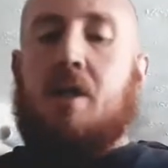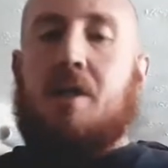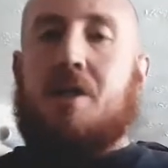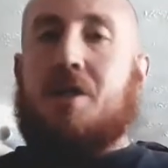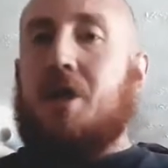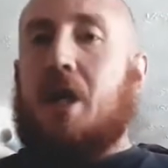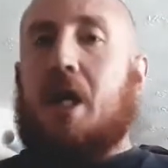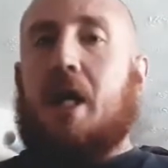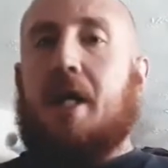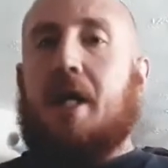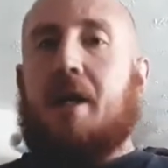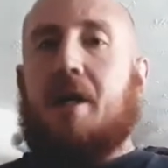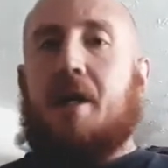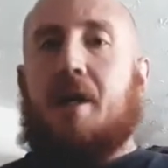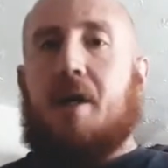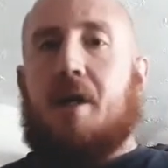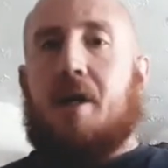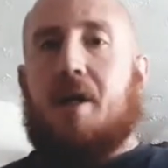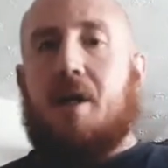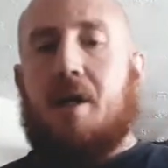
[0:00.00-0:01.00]

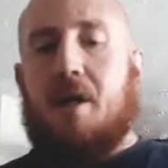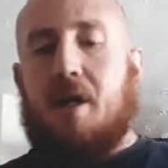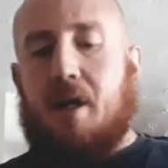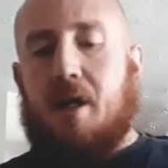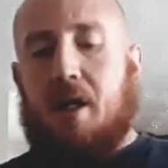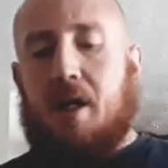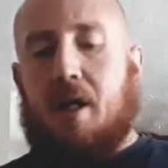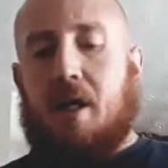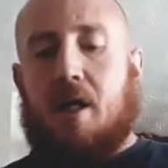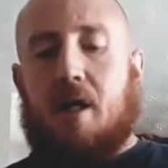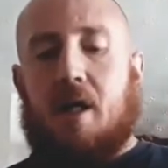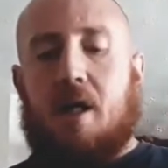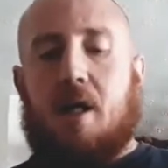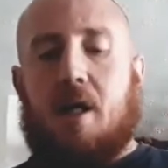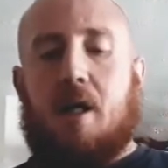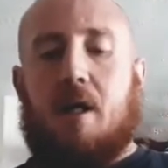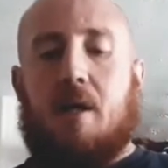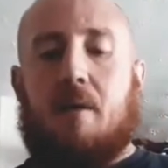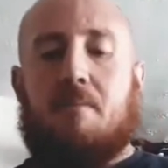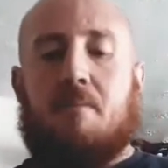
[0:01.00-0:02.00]
diet,
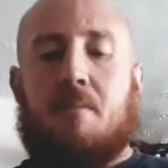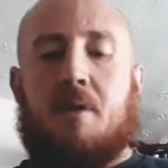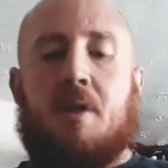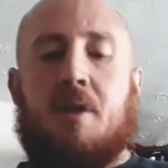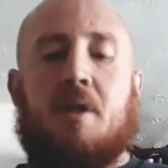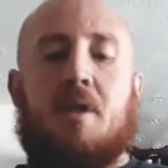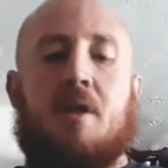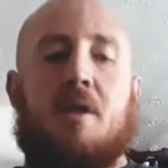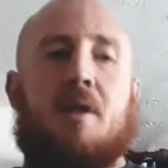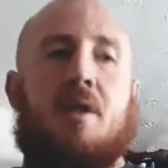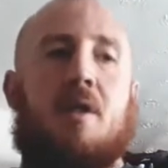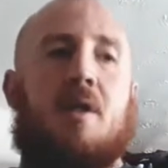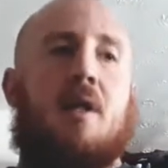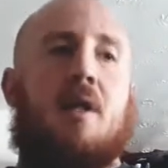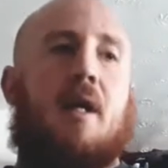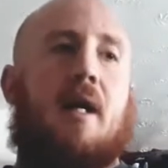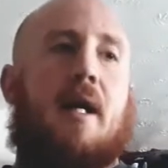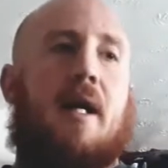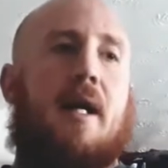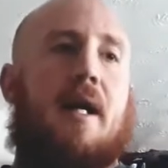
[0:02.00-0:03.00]
um,
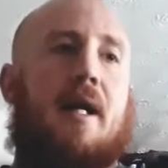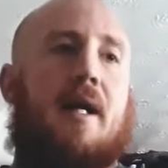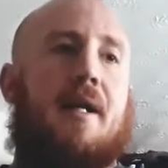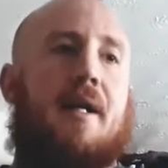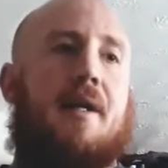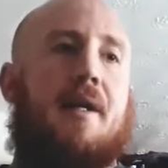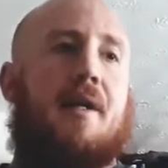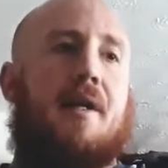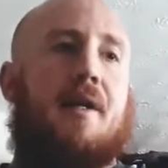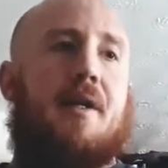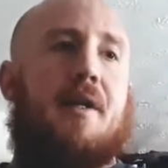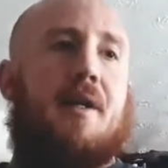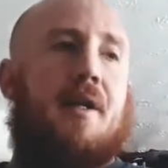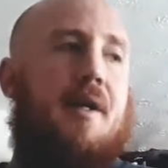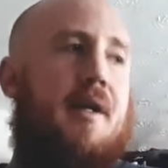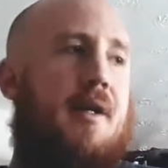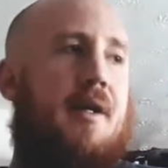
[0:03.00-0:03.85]
and